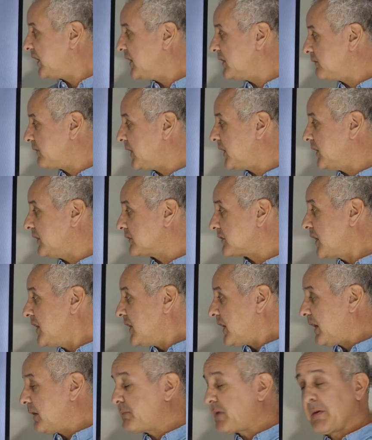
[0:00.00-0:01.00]
EVs,
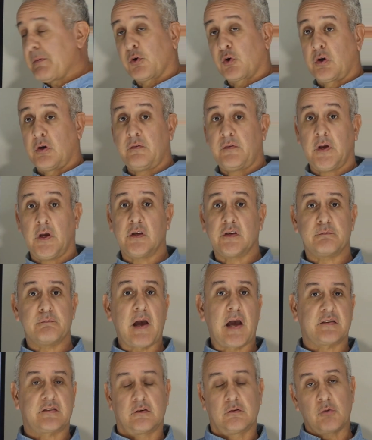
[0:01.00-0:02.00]
and people confuse
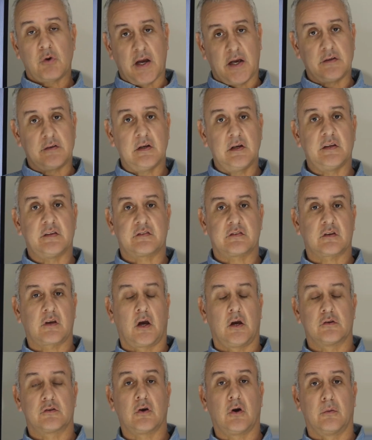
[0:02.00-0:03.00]
mass and weight. The list
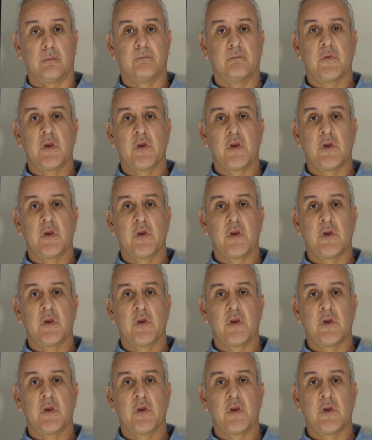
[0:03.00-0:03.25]
goes on.